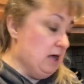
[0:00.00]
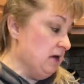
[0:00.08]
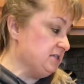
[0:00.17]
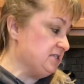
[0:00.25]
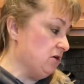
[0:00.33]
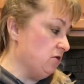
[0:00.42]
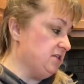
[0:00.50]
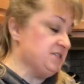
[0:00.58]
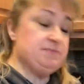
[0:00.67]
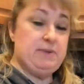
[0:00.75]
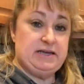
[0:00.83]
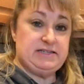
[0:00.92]
So
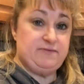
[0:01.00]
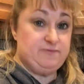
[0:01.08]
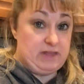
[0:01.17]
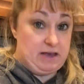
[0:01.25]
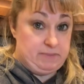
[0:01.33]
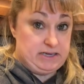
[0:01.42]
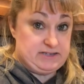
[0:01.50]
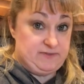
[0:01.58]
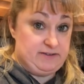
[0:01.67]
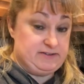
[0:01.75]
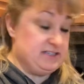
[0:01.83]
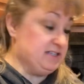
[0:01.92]
that makes
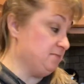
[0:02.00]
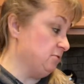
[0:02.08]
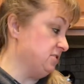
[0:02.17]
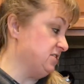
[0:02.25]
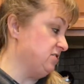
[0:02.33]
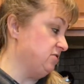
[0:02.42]
5 teaspoons.